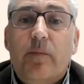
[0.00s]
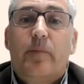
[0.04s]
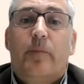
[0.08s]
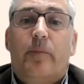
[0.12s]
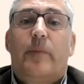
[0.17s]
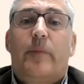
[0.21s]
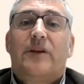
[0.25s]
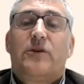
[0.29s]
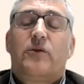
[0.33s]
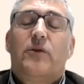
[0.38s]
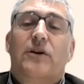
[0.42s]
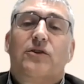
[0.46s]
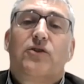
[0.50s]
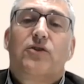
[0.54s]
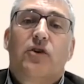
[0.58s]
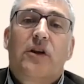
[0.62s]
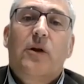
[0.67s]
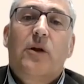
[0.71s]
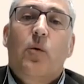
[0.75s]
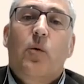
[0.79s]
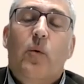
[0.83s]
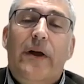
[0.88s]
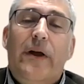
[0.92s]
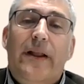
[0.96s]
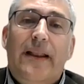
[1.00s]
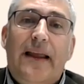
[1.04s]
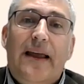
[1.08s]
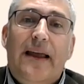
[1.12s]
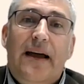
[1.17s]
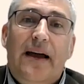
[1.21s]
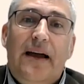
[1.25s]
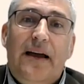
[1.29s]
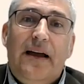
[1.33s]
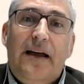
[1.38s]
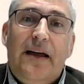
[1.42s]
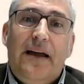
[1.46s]
but you are talking when
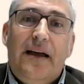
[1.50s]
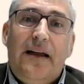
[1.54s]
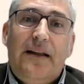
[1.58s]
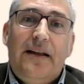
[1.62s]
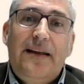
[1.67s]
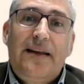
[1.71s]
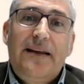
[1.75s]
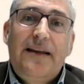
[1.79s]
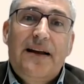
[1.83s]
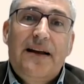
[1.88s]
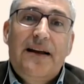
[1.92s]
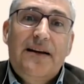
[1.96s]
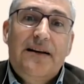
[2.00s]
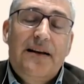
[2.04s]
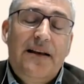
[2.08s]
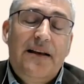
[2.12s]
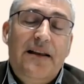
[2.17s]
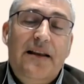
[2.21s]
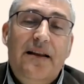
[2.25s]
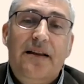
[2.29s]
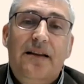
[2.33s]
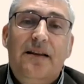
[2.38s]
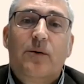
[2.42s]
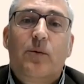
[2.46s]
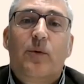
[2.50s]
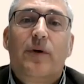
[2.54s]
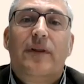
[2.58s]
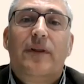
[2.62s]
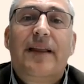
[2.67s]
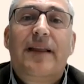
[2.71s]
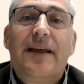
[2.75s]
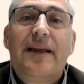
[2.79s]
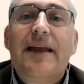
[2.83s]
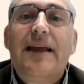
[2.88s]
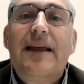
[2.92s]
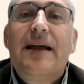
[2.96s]
they
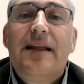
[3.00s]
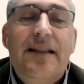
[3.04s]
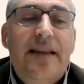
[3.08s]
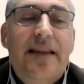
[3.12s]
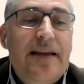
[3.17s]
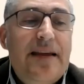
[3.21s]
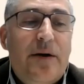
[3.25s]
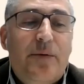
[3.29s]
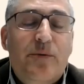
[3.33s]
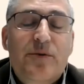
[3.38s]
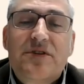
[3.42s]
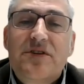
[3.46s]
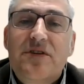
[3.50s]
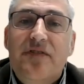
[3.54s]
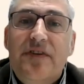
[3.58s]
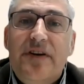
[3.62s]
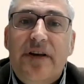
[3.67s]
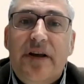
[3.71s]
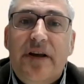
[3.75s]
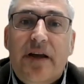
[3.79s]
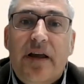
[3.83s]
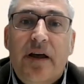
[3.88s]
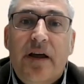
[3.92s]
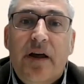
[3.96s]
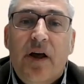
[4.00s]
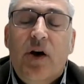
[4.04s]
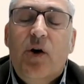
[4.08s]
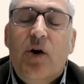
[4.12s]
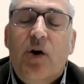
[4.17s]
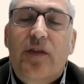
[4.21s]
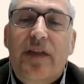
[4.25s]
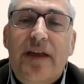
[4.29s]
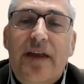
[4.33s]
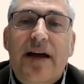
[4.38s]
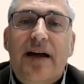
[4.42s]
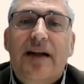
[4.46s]
are receiving
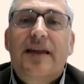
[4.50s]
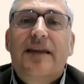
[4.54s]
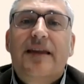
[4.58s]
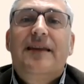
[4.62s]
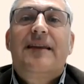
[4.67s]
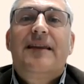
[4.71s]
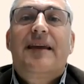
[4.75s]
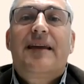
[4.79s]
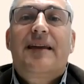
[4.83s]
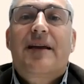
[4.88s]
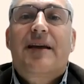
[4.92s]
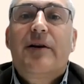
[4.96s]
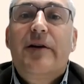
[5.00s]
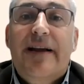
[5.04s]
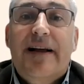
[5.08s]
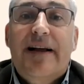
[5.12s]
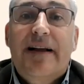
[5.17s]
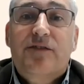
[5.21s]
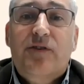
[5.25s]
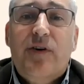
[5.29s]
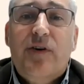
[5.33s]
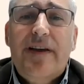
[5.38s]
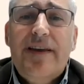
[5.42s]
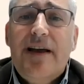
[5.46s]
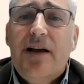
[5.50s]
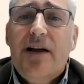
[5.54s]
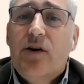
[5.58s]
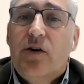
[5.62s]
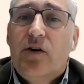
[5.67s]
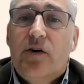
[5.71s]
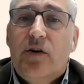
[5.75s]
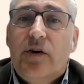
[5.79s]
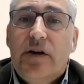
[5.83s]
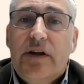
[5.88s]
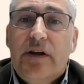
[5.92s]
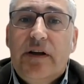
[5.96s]
or they are in a clinical trial,
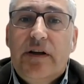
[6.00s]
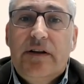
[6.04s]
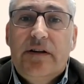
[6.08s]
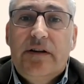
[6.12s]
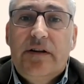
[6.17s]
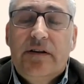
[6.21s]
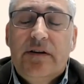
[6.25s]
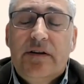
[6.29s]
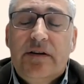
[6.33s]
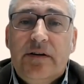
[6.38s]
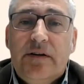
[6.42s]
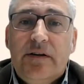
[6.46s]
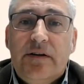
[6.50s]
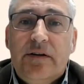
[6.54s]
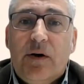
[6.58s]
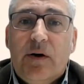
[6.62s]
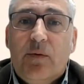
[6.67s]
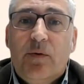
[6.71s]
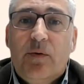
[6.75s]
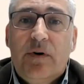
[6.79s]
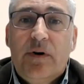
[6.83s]
or in no?